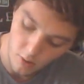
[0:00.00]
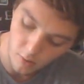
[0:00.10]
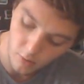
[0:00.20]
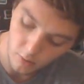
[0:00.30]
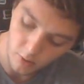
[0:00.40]

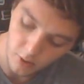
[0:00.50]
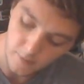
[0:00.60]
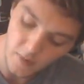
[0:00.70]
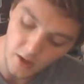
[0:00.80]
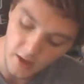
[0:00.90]
Okay,
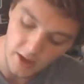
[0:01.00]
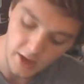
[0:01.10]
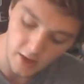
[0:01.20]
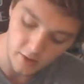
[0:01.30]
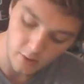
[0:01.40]

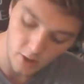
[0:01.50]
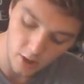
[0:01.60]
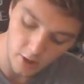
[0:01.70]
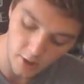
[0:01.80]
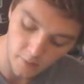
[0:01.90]
and
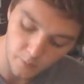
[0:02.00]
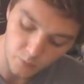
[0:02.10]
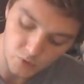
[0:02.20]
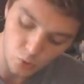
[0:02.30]
so